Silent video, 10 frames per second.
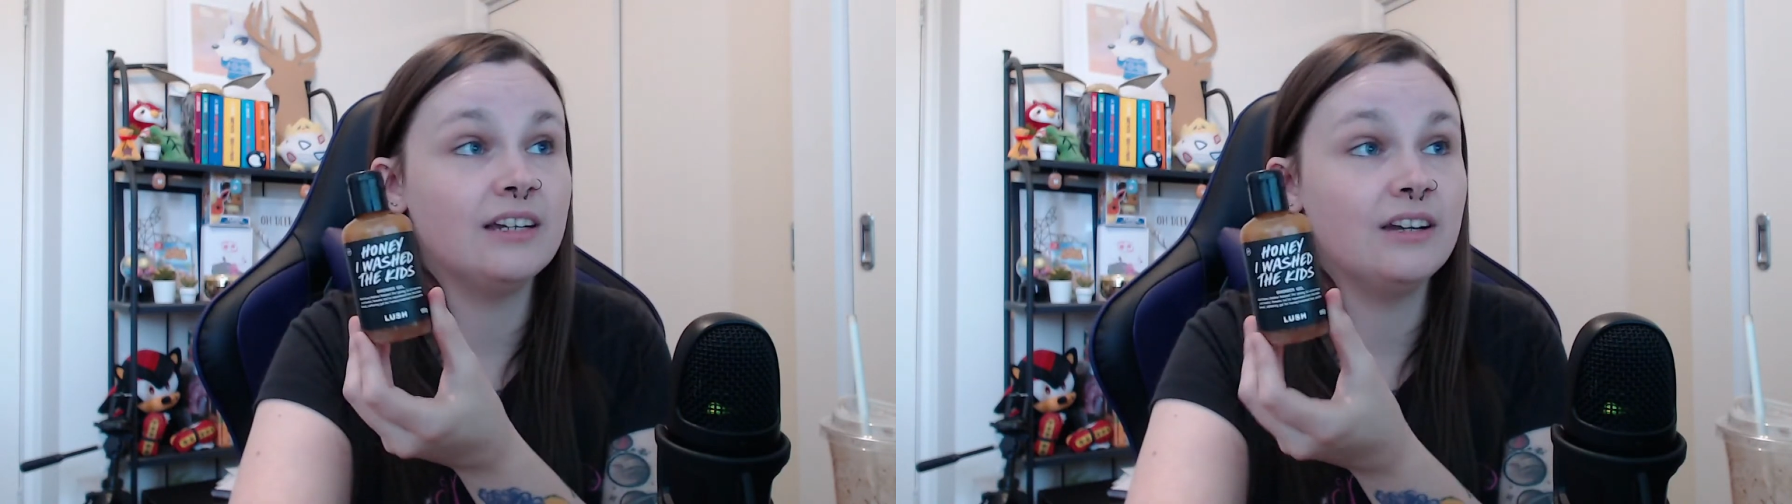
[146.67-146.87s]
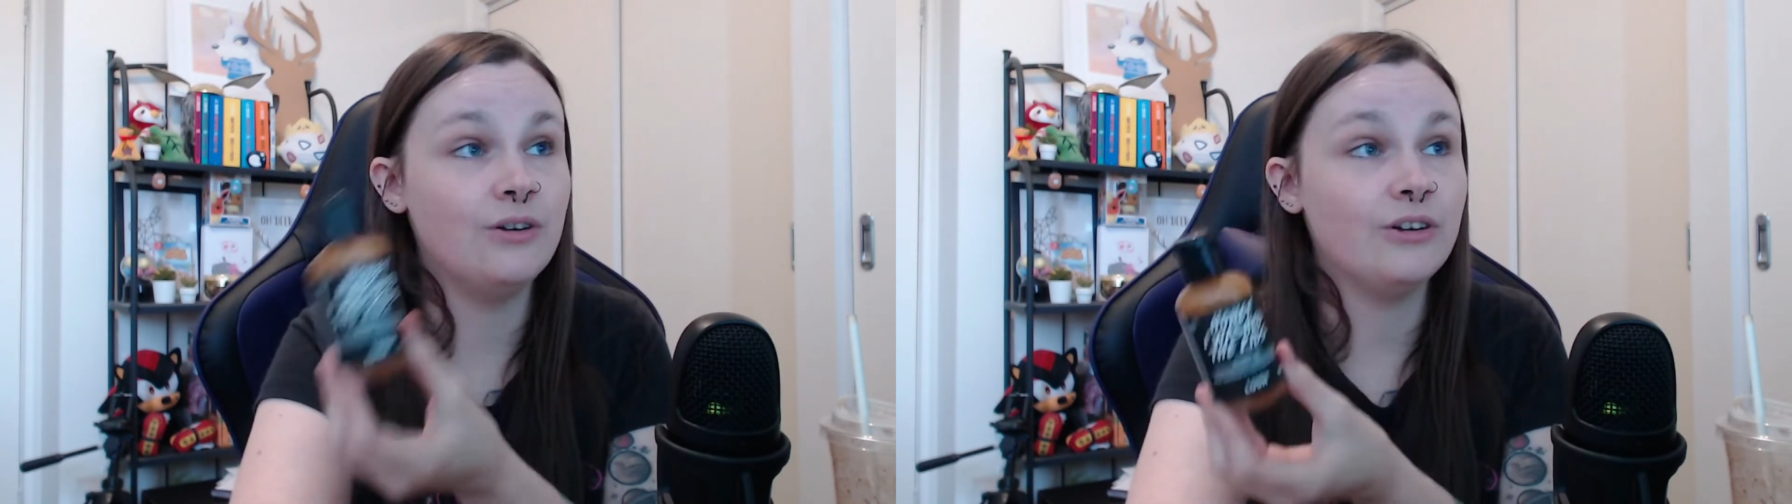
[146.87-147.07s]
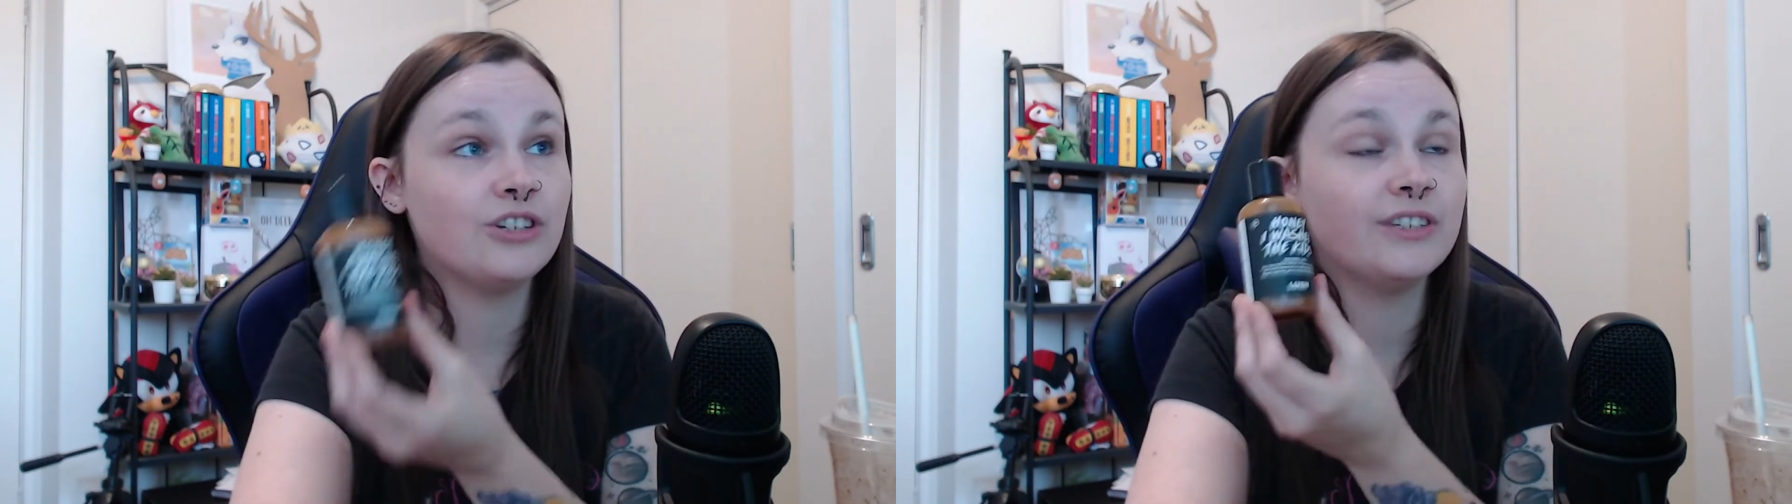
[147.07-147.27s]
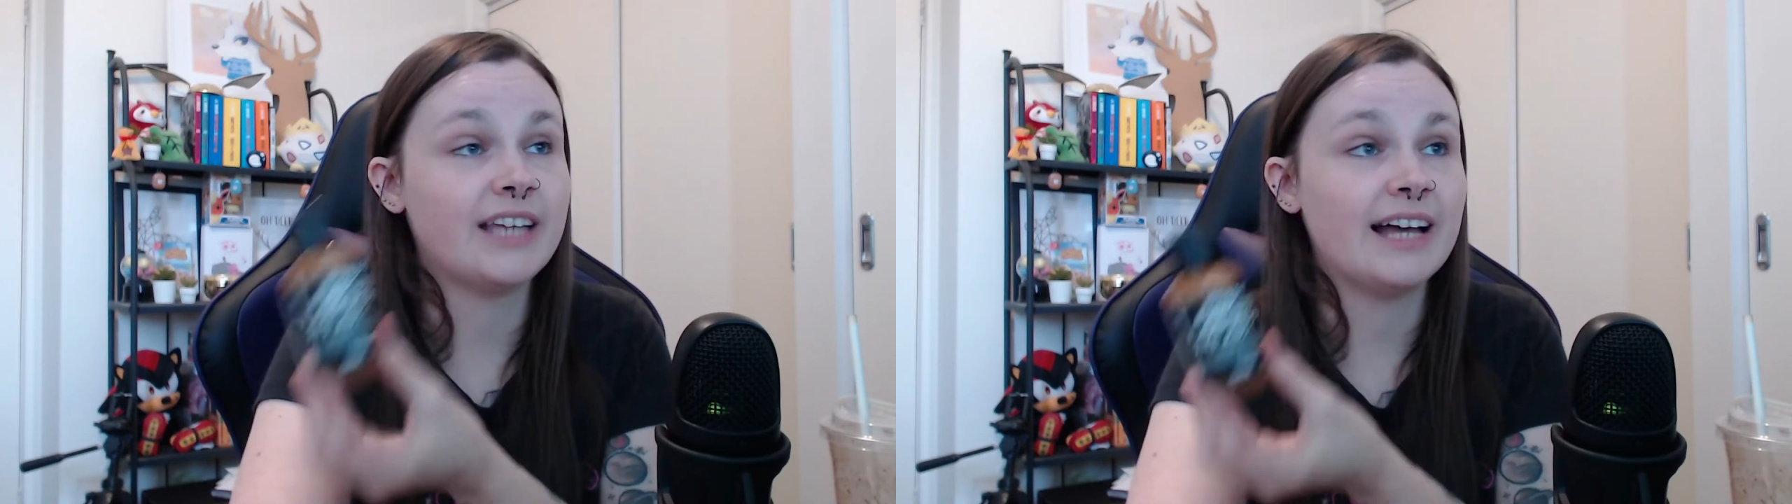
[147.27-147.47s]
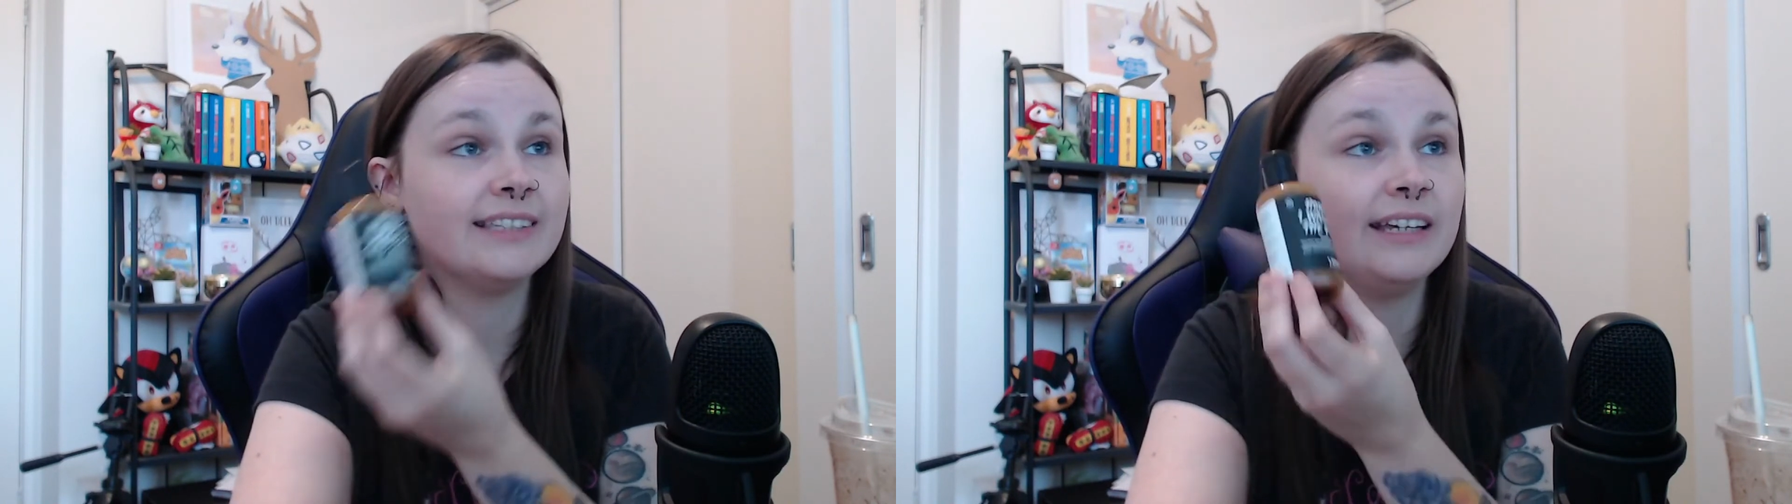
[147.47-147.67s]

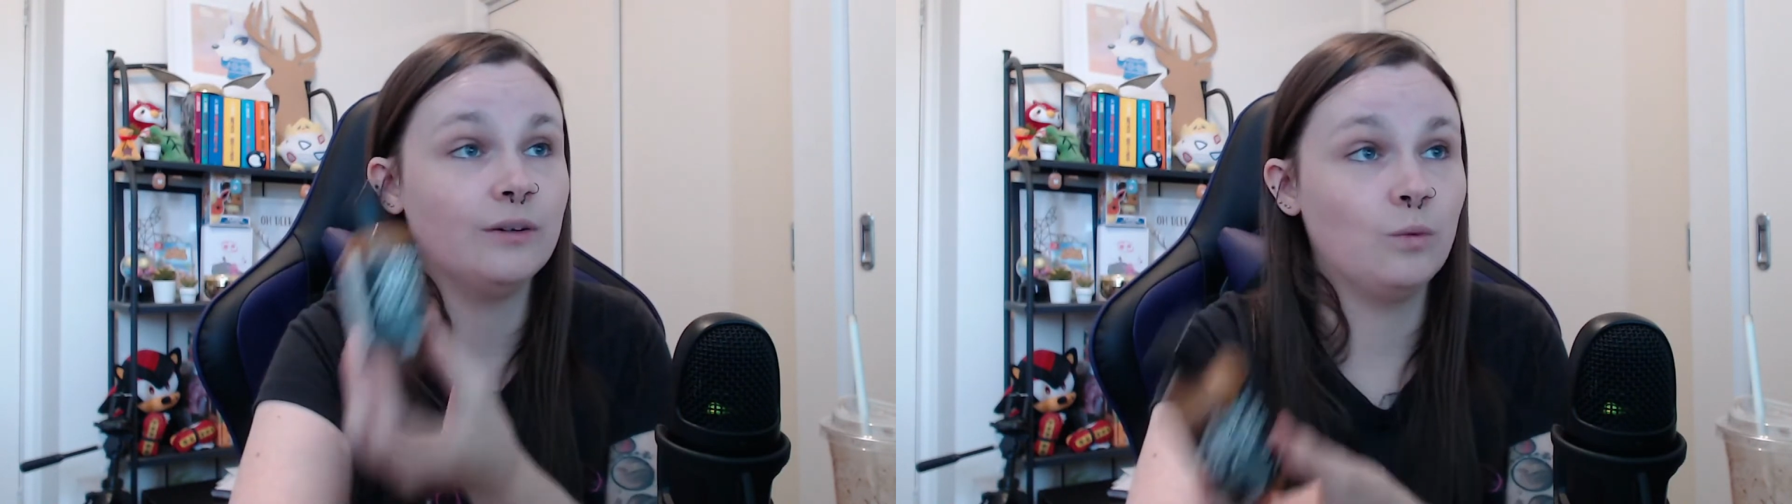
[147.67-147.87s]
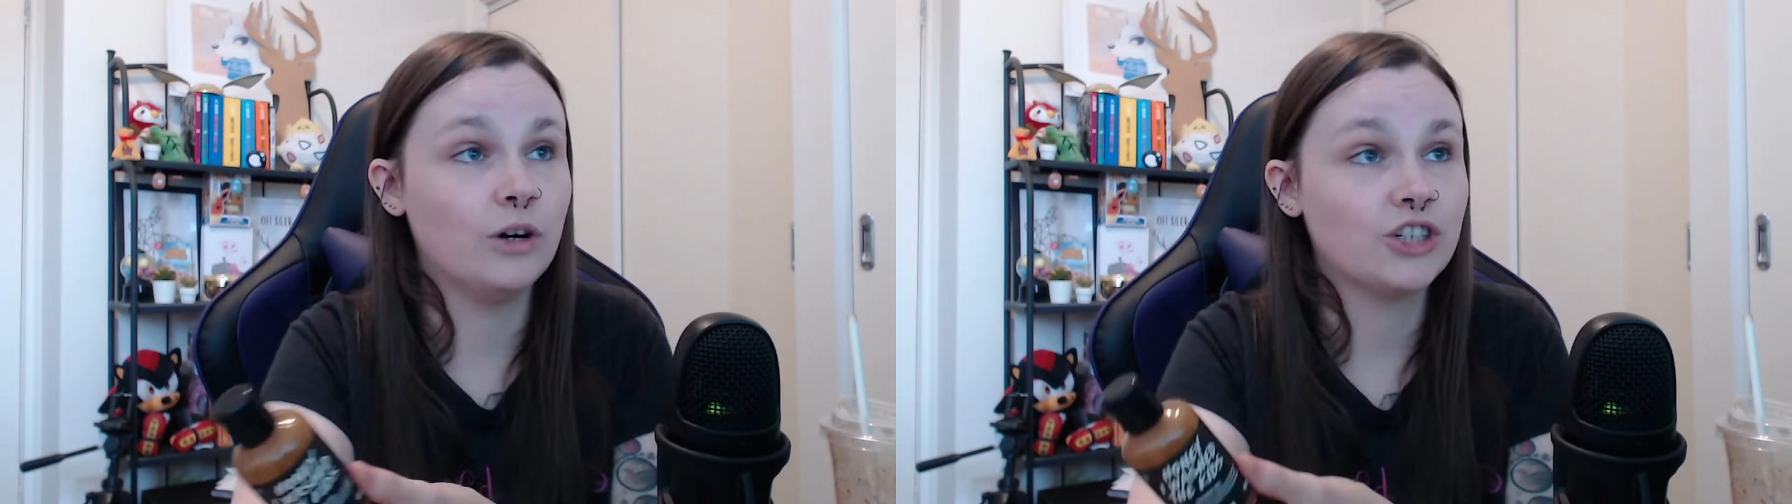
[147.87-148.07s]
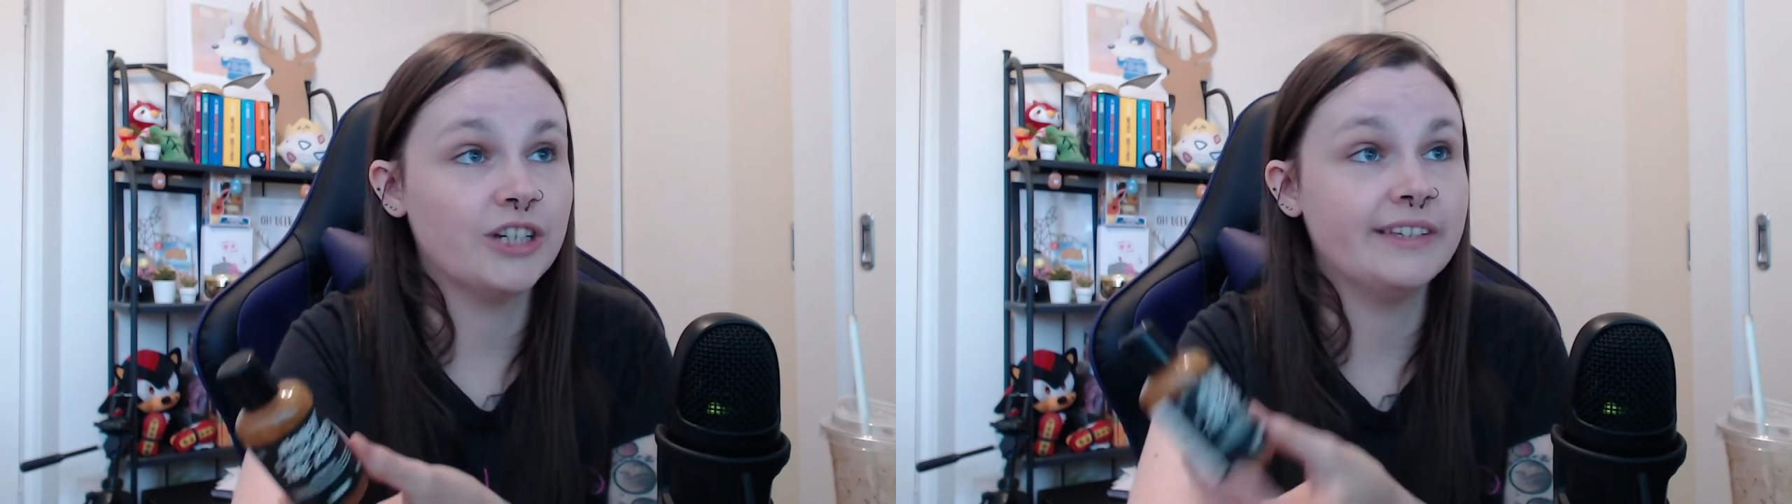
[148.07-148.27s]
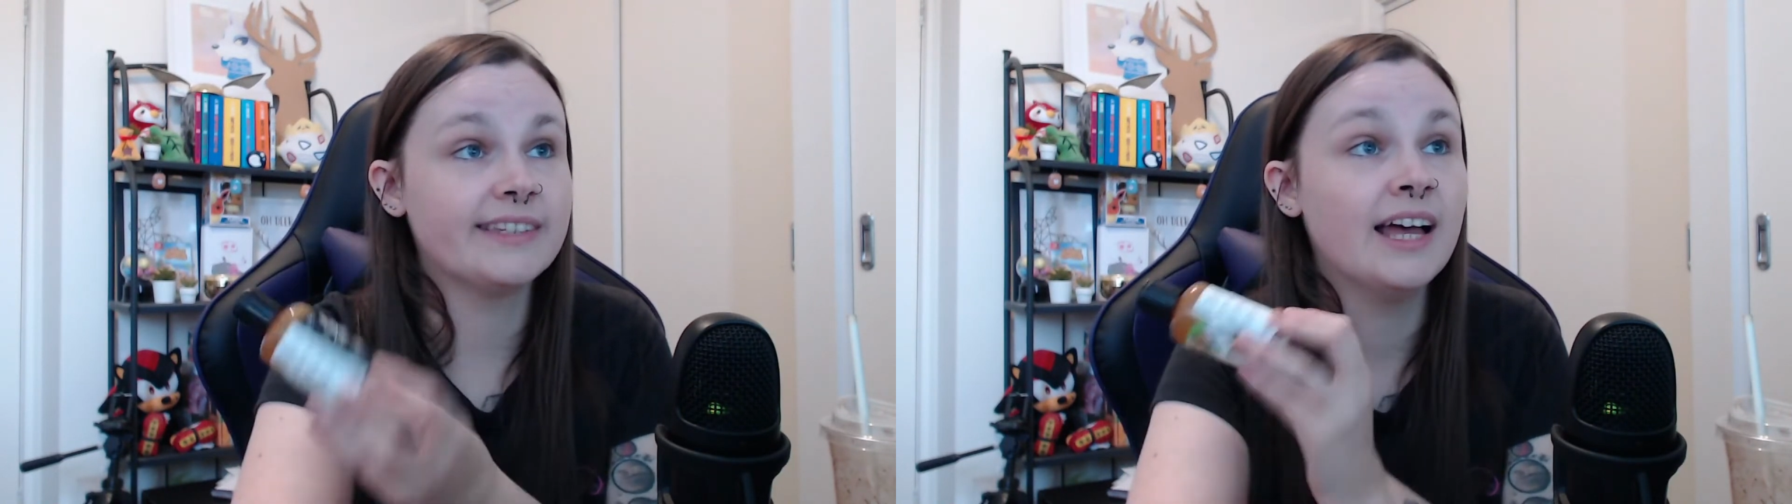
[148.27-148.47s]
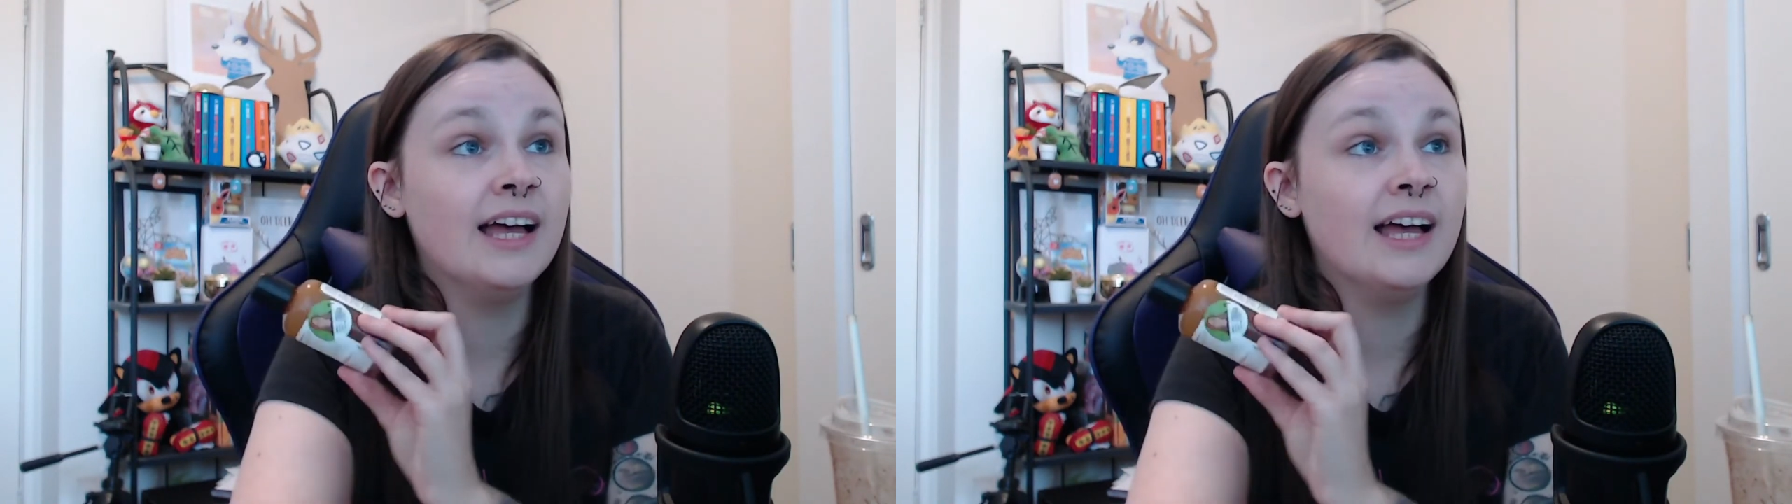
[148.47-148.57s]
nurtures as it washes.